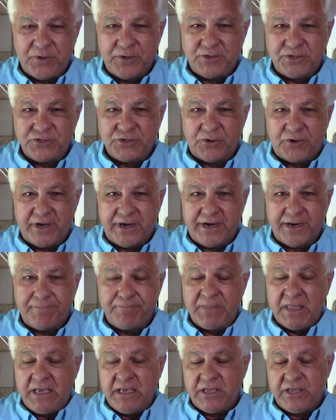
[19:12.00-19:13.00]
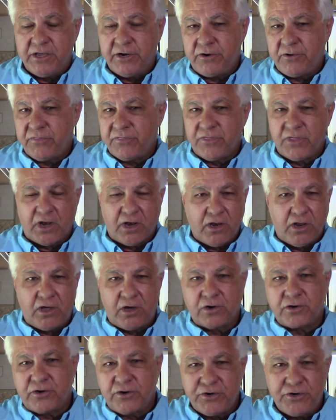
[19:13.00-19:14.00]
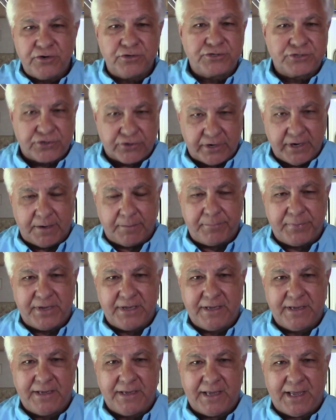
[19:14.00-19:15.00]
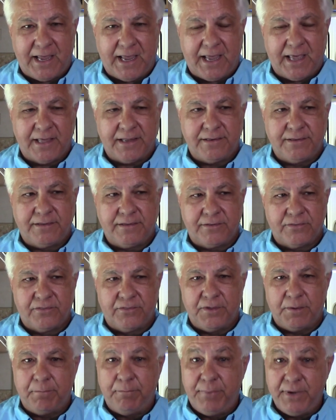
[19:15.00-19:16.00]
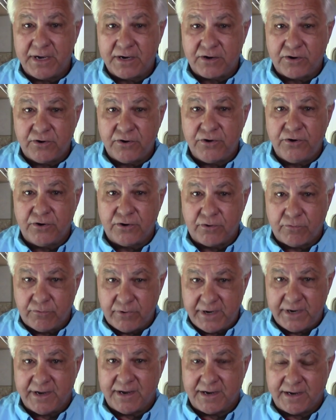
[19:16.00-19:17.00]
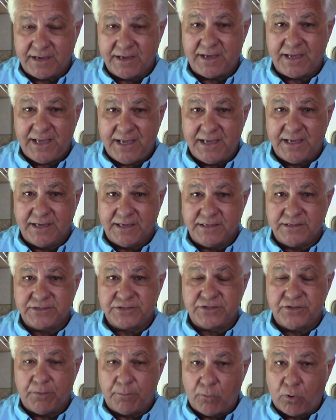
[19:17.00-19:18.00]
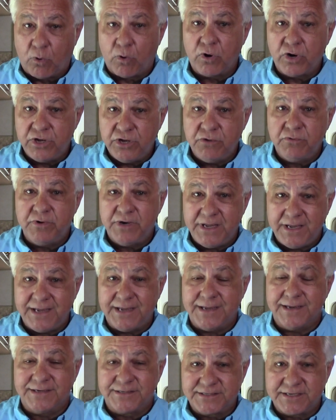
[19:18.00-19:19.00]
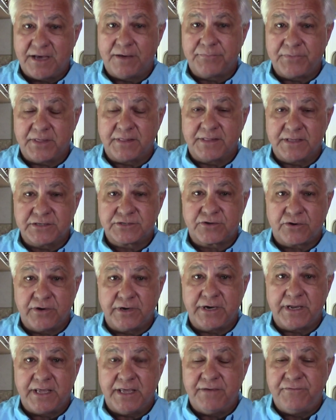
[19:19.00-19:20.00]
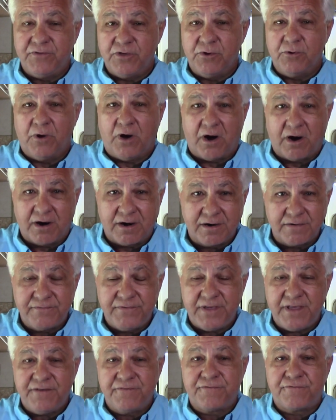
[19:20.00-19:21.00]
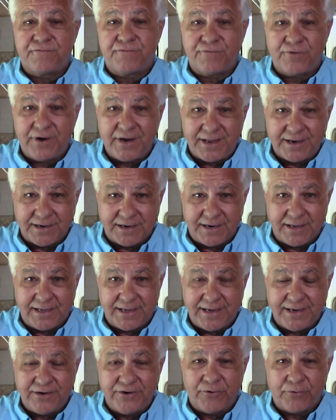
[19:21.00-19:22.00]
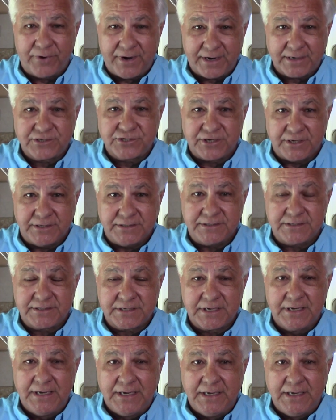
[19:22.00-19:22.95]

you enjoyed it. You know, the longer your trip, and the bigger your rig is, the more you need something that's going to give you RV friendly directions